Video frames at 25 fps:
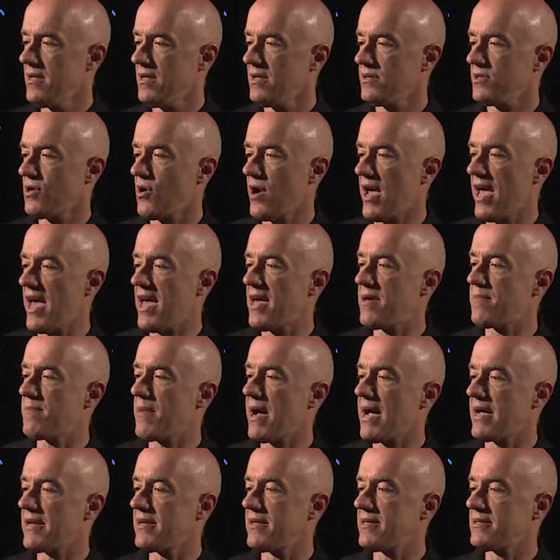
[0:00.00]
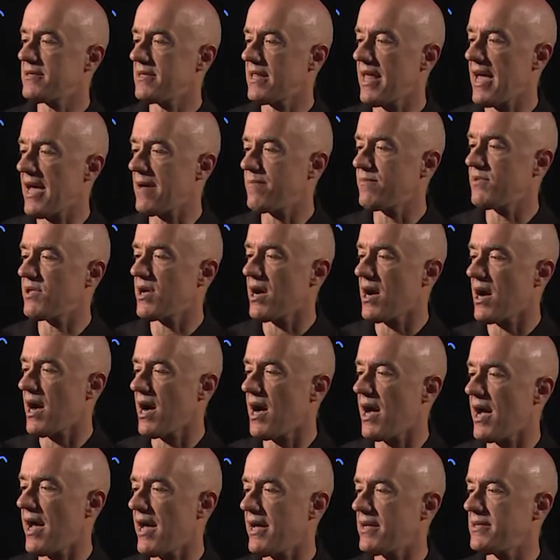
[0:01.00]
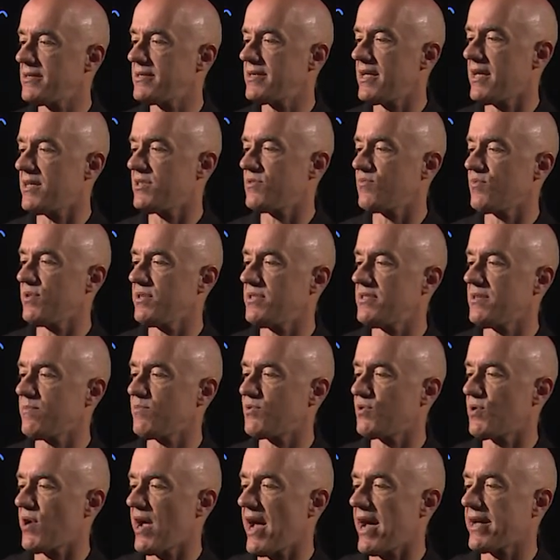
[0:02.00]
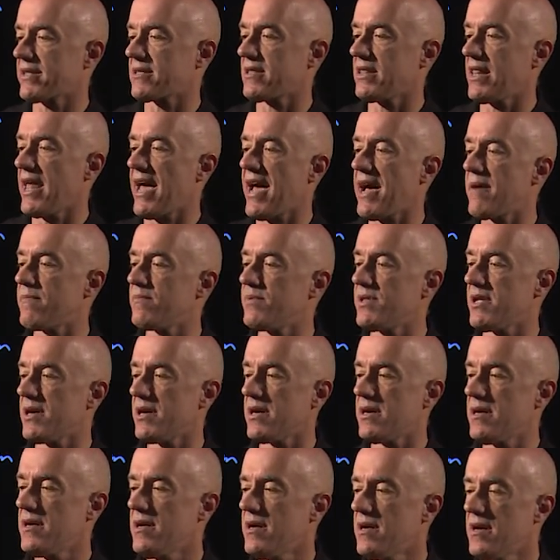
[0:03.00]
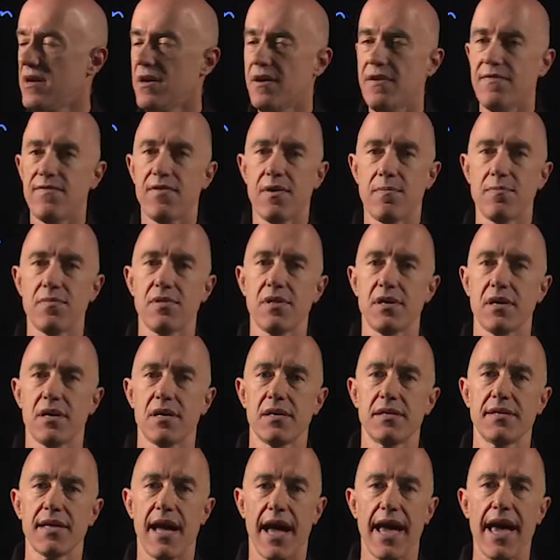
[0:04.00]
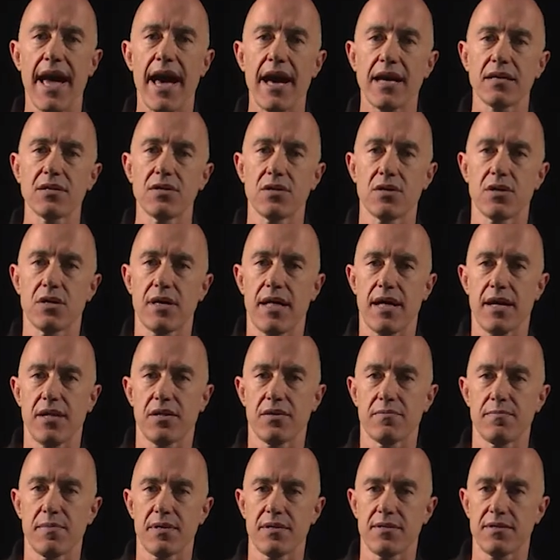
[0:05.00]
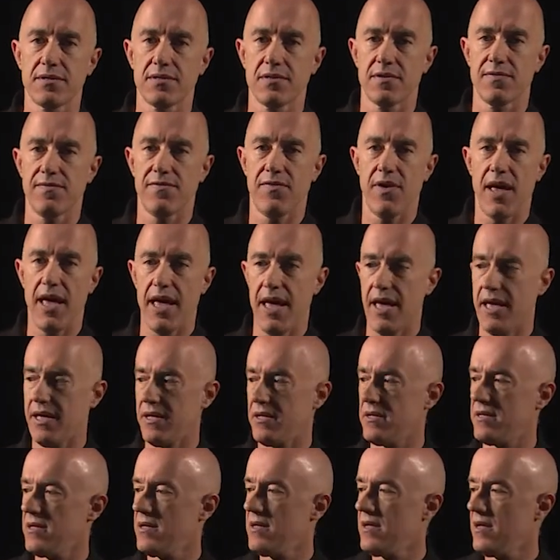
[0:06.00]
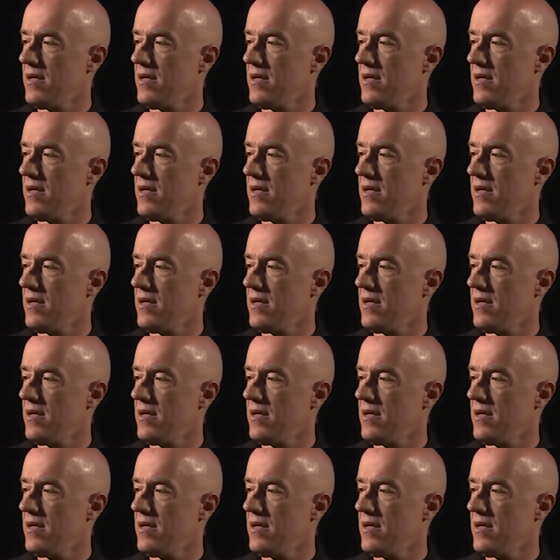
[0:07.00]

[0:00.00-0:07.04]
So A minus lambda I says we subtract lambda from the diagonal elements of A.